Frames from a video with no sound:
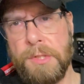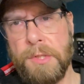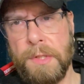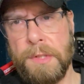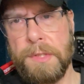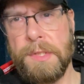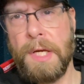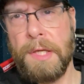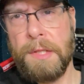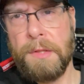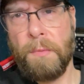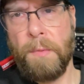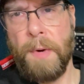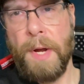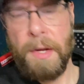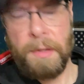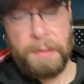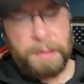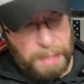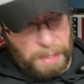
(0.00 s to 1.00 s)
you could take the
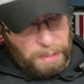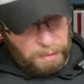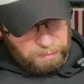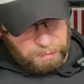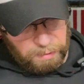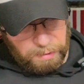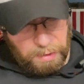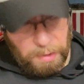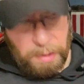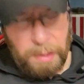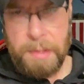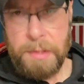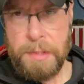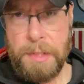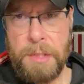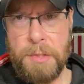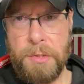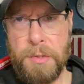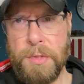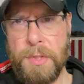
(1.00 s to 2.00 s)
round out,
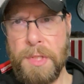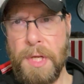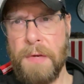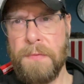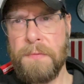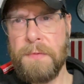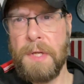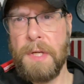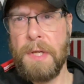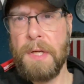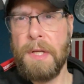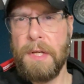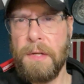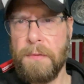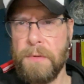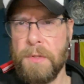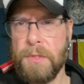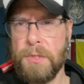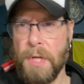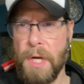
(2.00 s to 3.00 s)
set your safety, and if
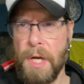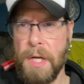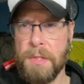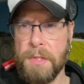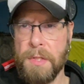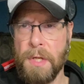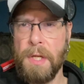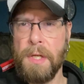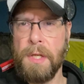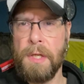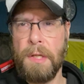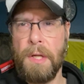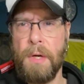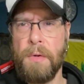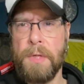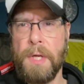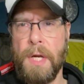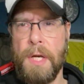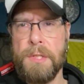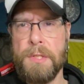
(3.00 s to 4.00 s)
you changed hunting
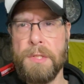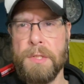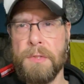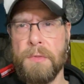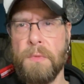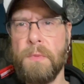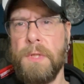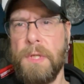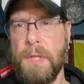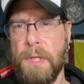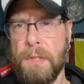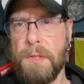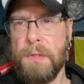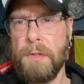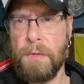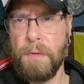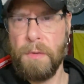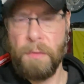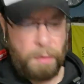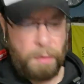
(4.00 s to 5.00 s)
locations, when you get to your new